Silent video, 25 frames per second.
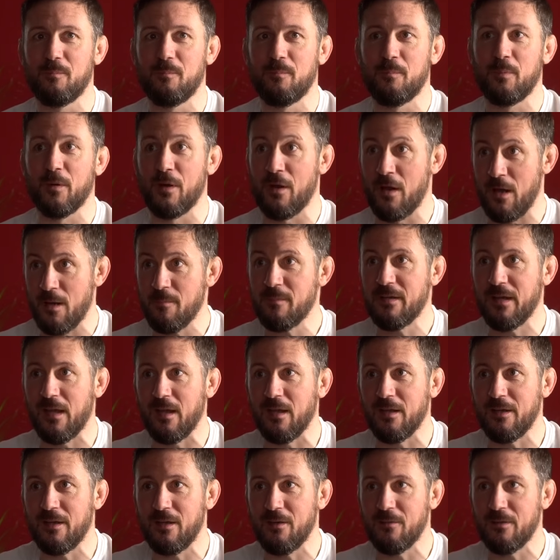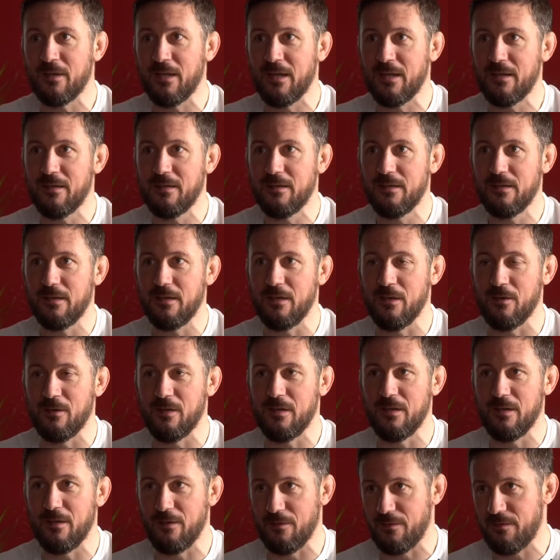But I'm telling you that
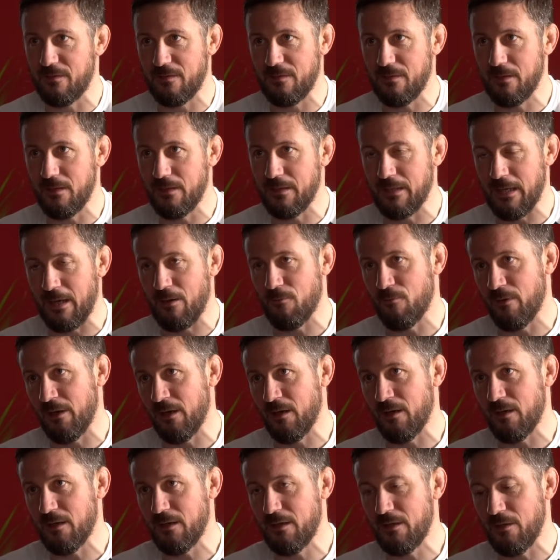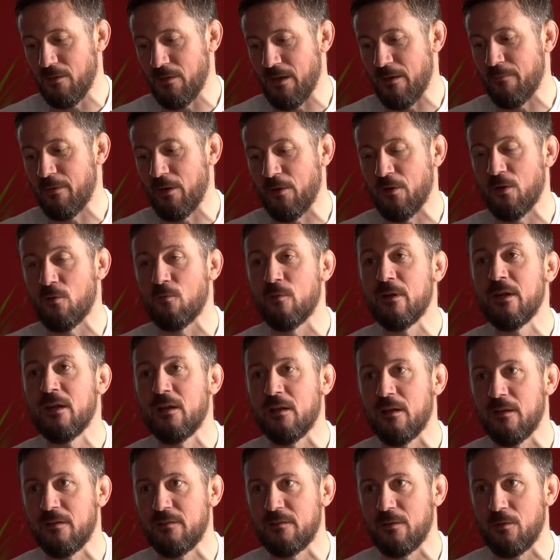you're never going to
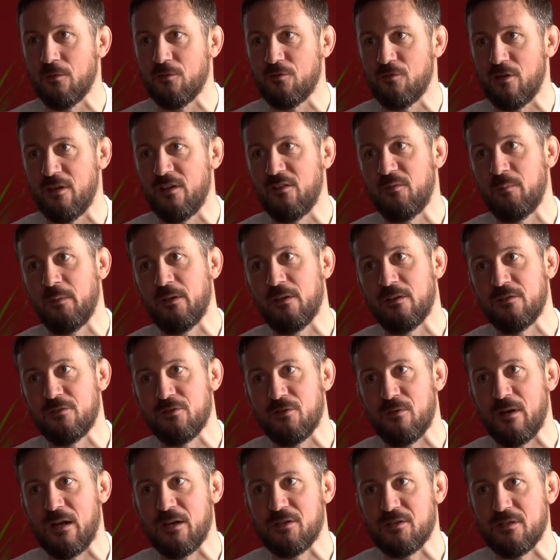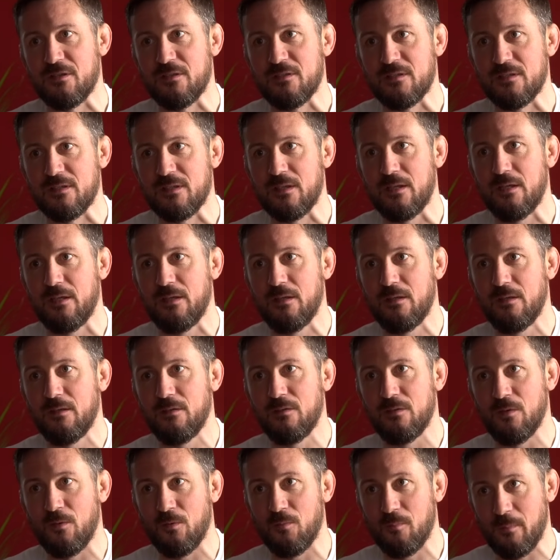realize those dreams because your actions
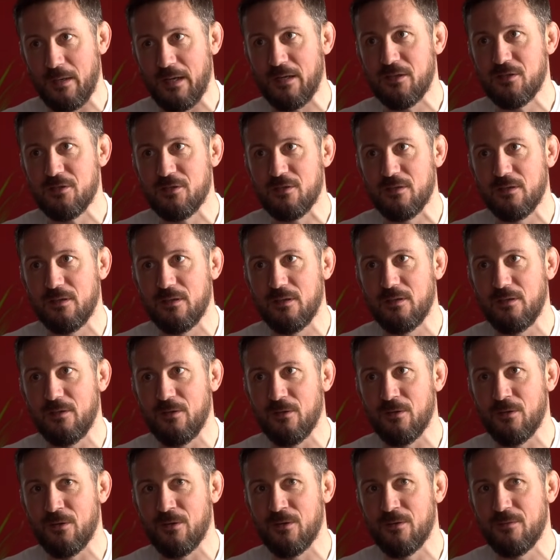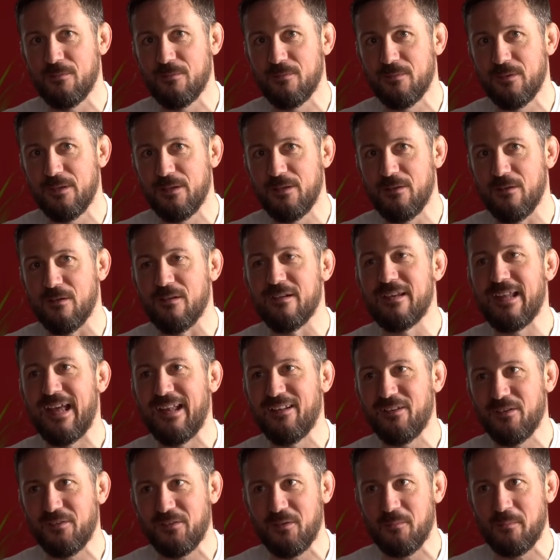don't match. Your
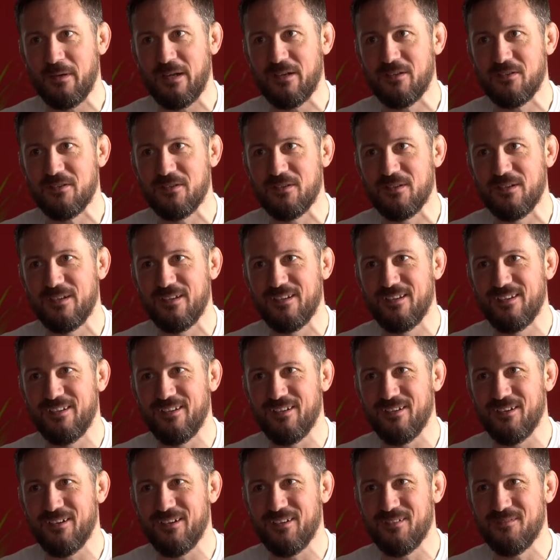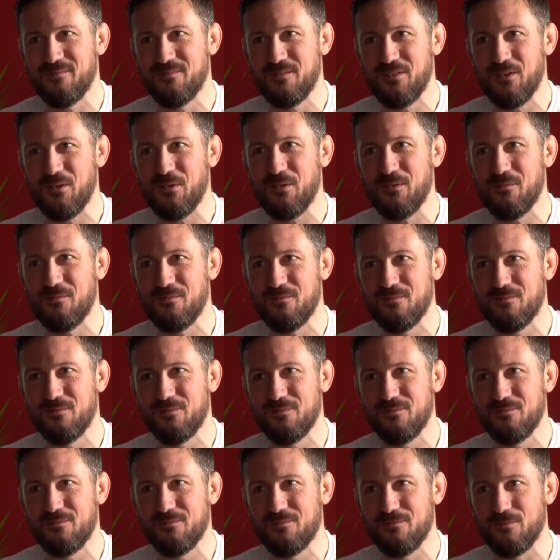intent doesn't match your
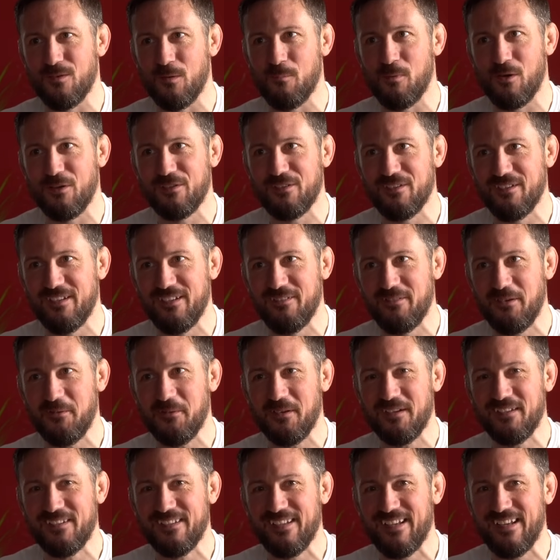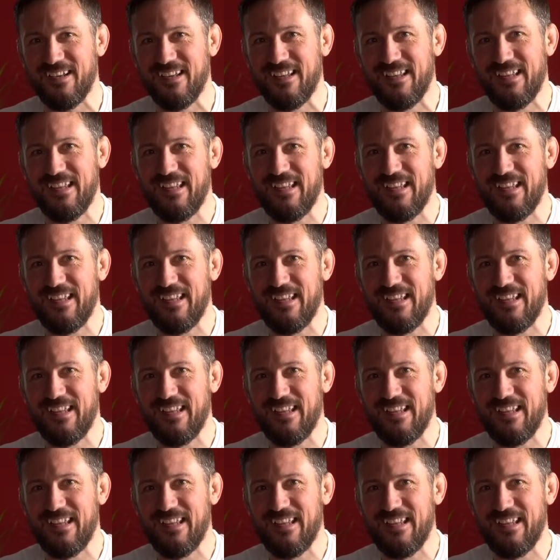verbosity, if you want to say.